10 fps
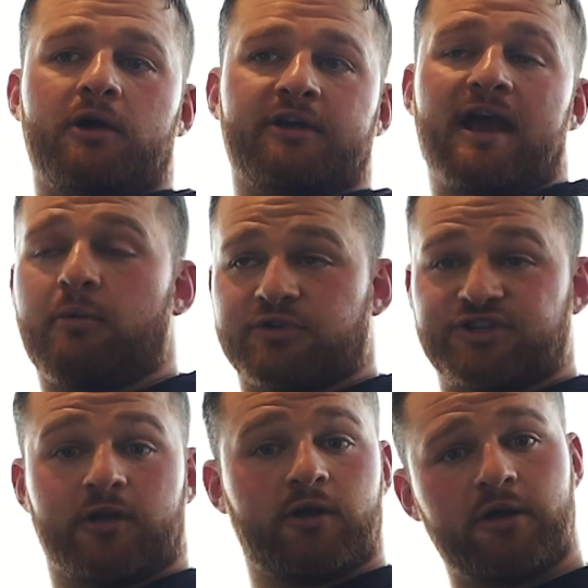yeah, we're
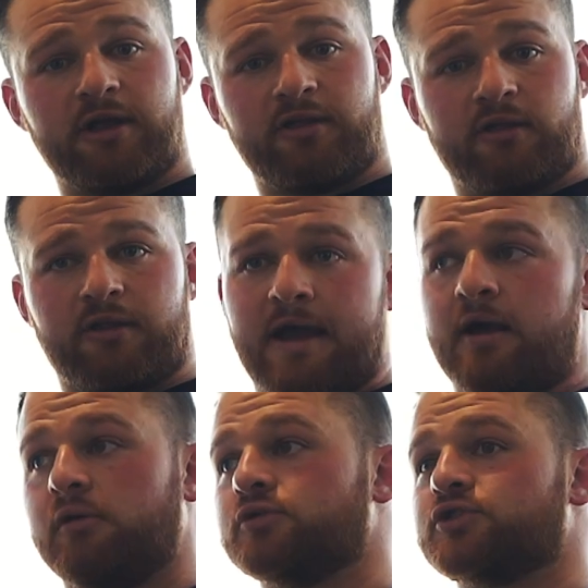chilling in the
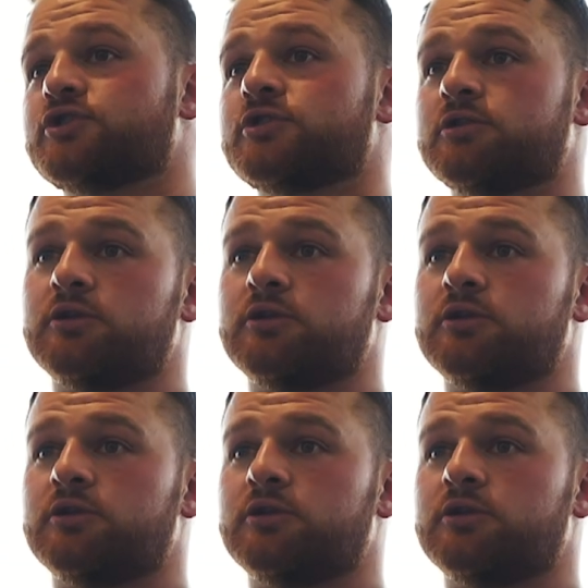lounge,